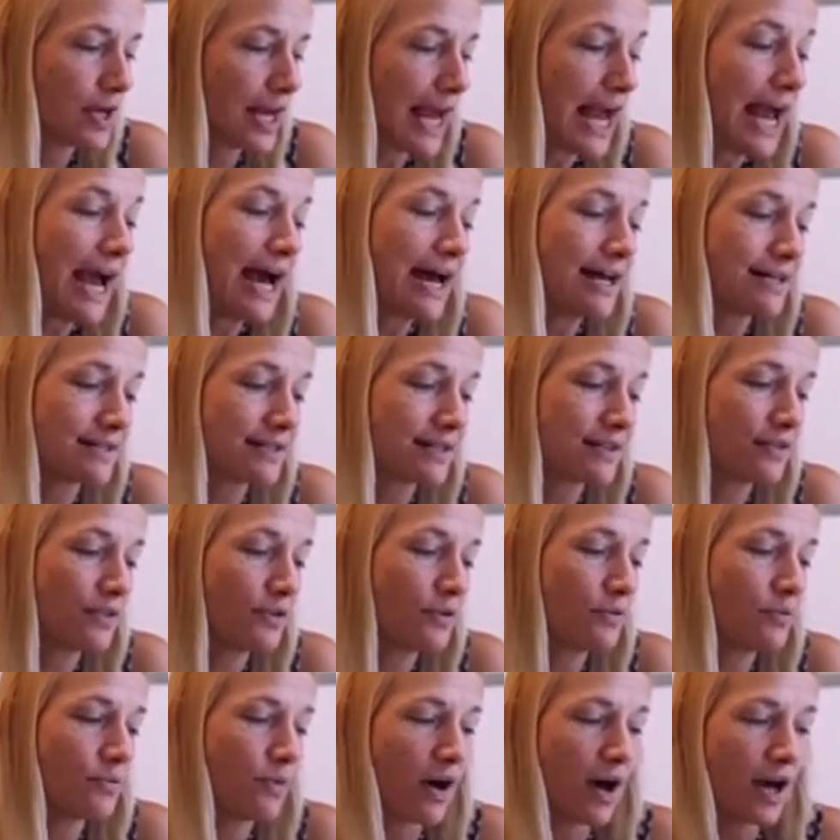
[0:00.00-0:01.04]
ask the
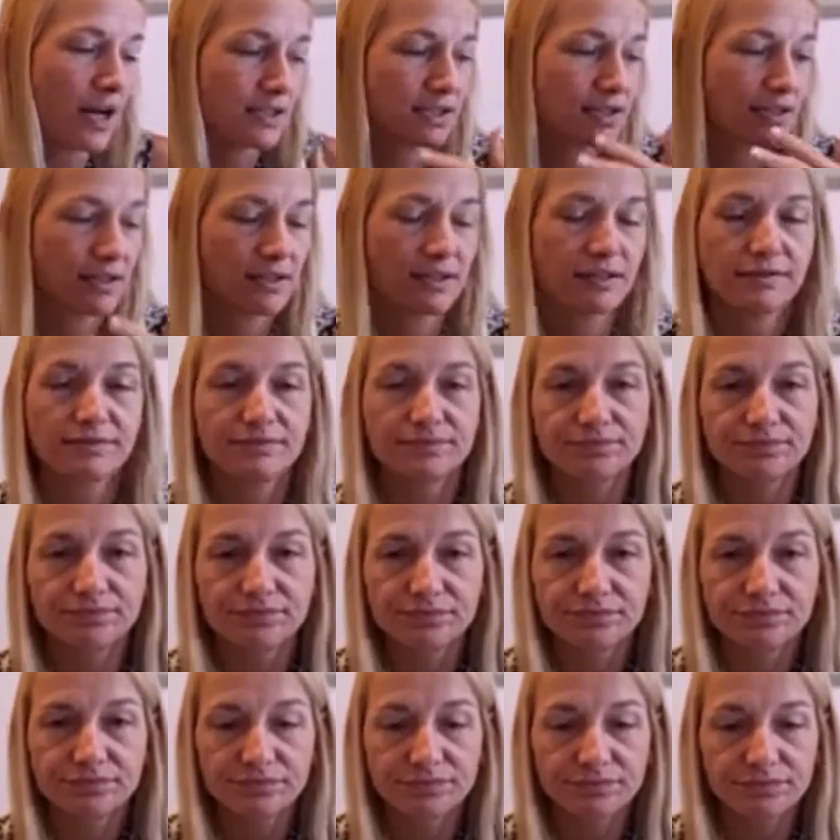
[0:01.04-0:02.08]
what
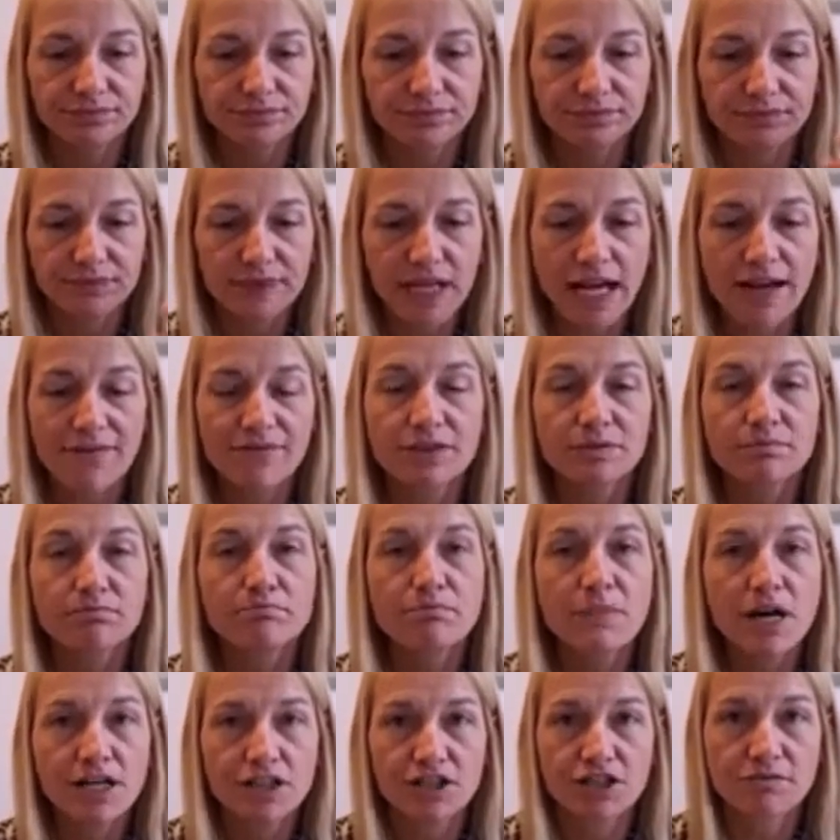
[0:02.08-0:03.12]
have a
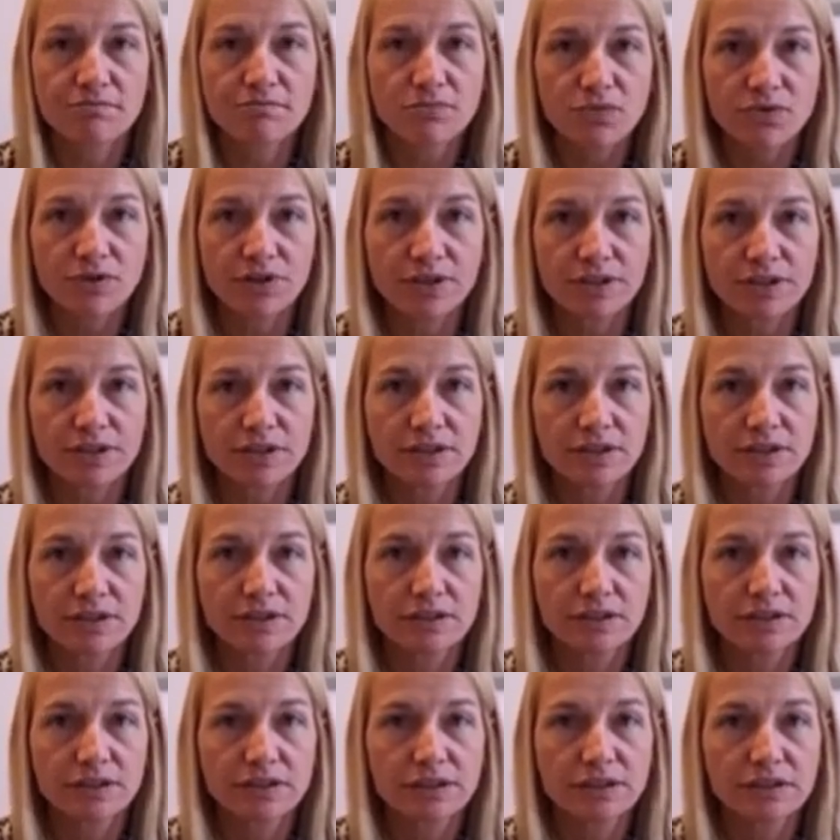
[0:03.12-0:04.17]
much more
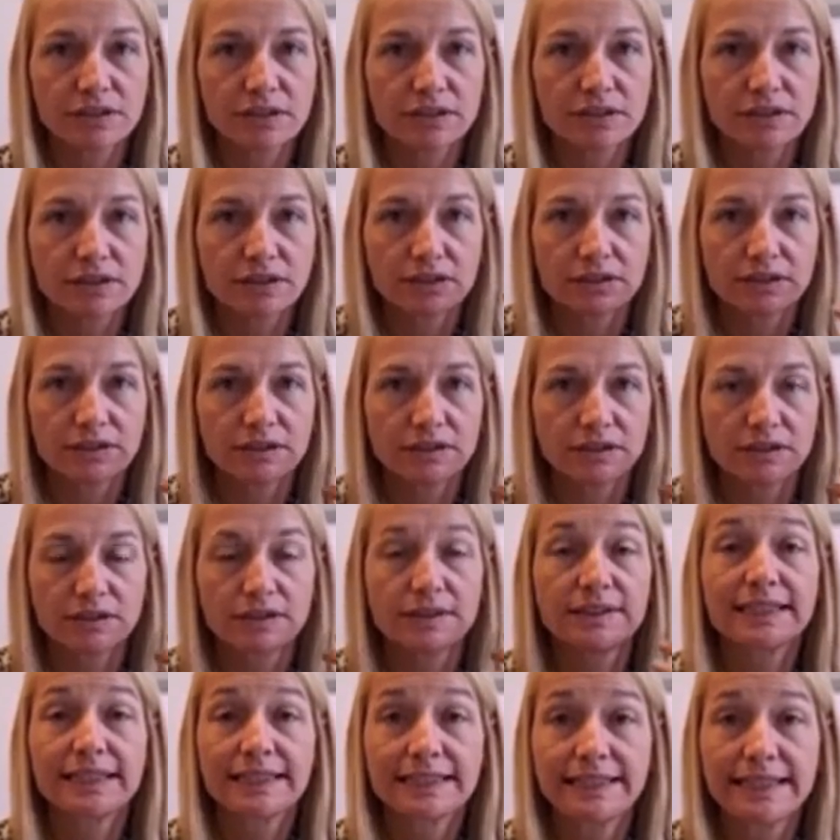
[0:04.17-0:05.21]

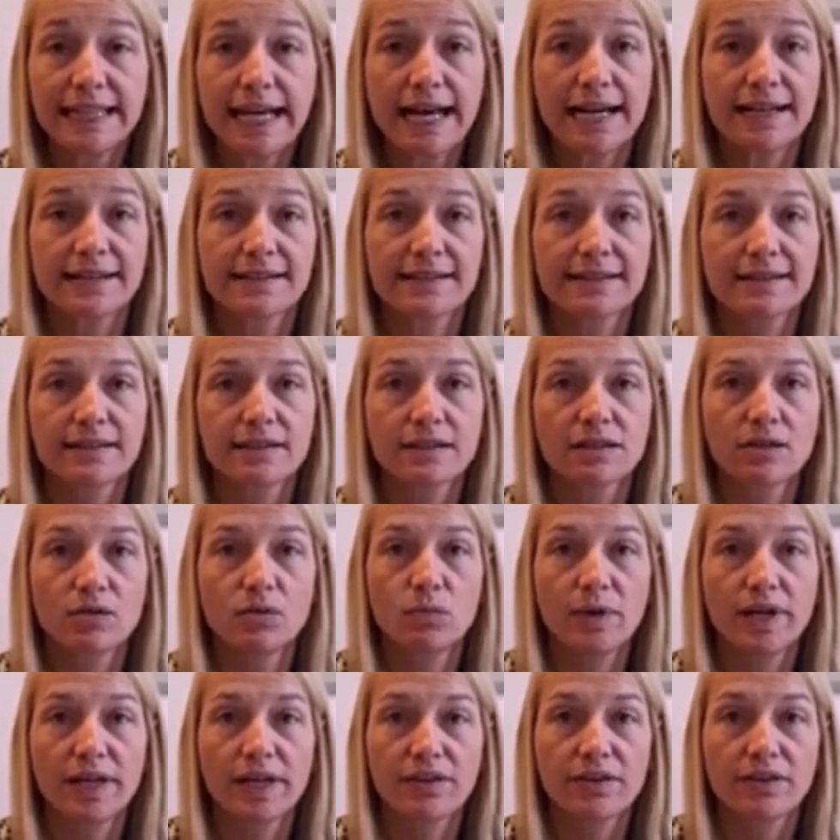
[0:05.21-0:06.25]
success
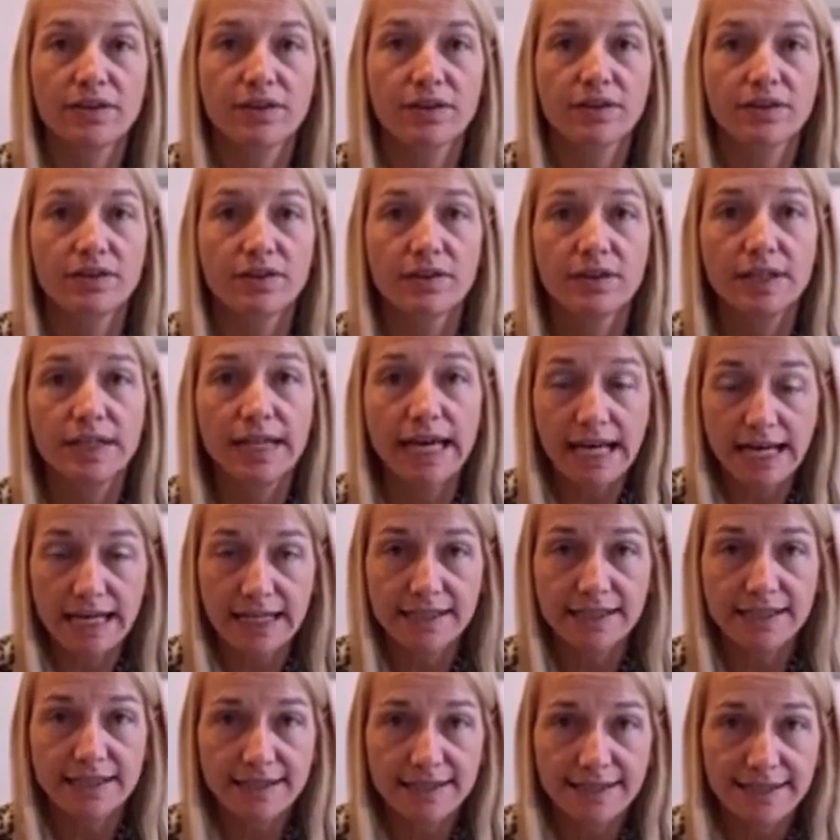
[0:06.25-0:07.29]
with
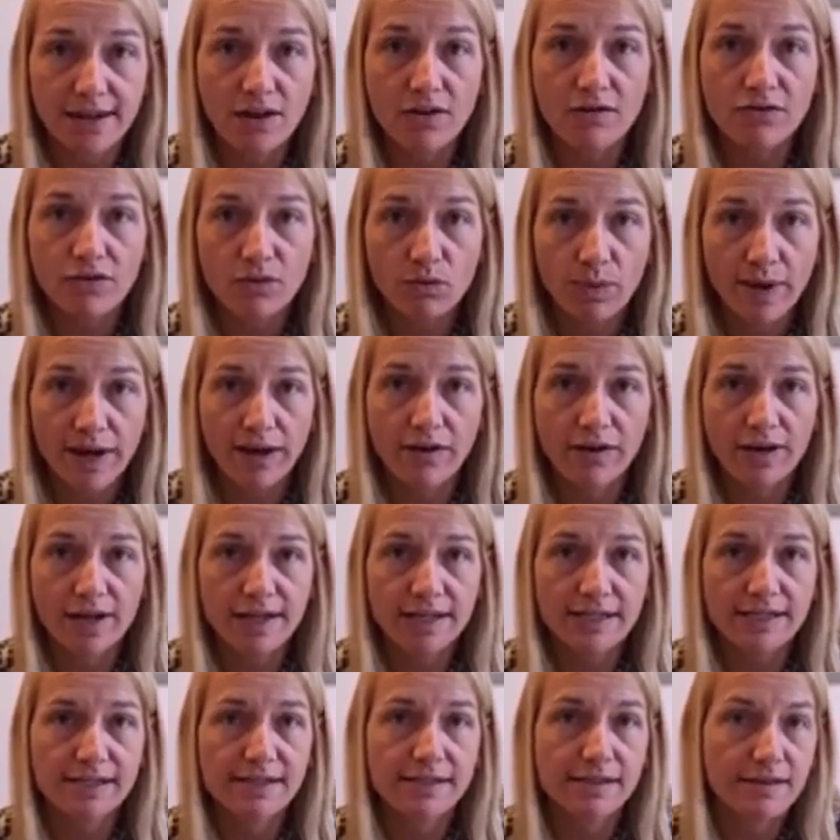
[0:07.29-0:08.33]
getting to
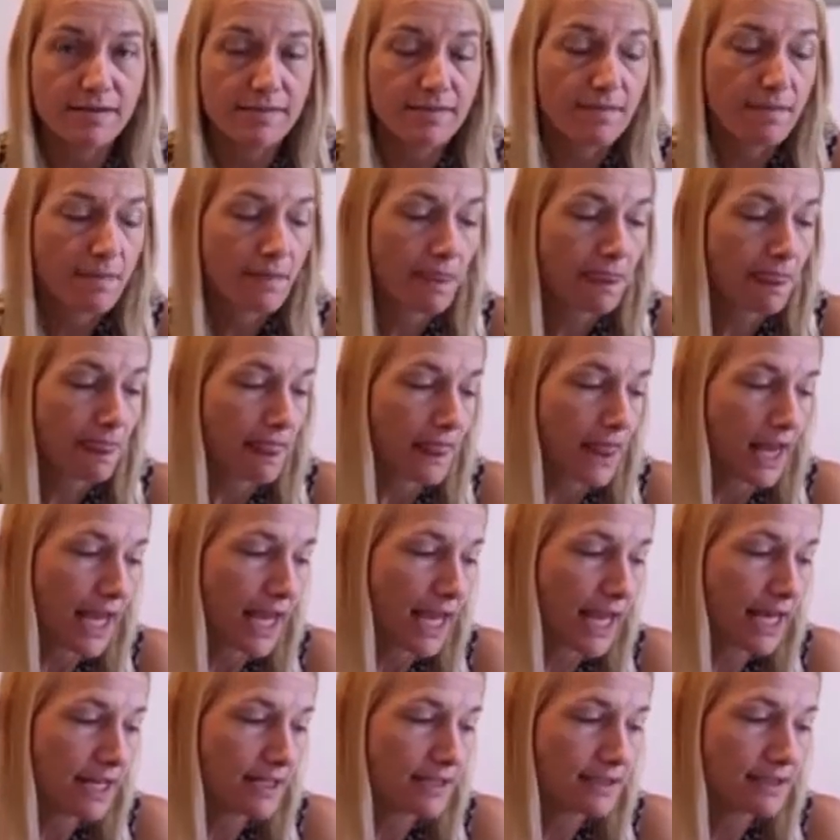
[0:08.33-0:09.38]
self-awareness
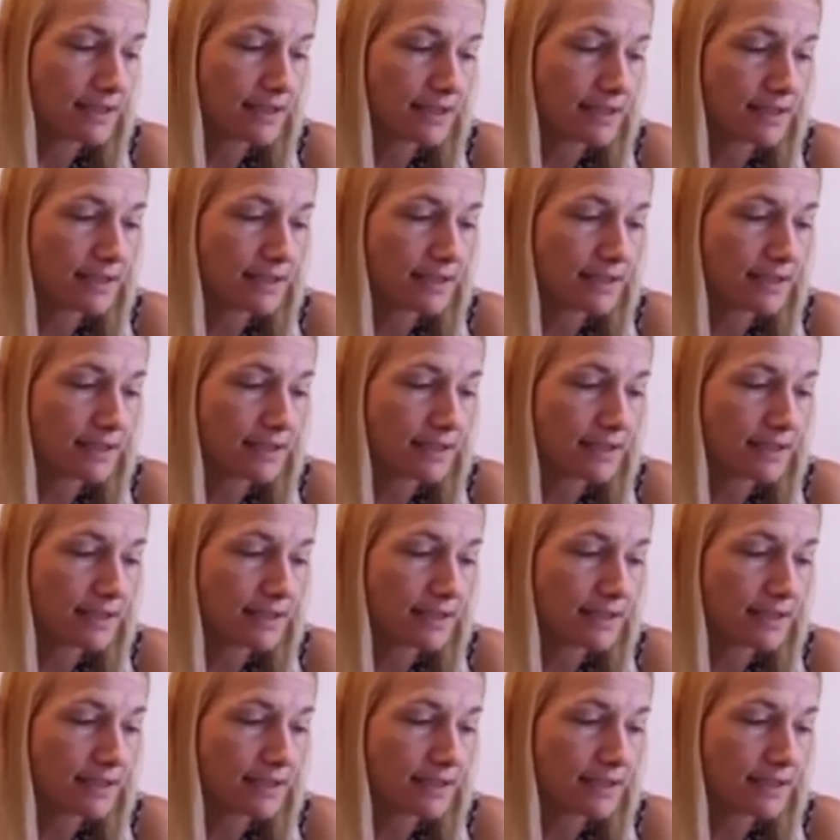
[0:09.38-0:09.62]
and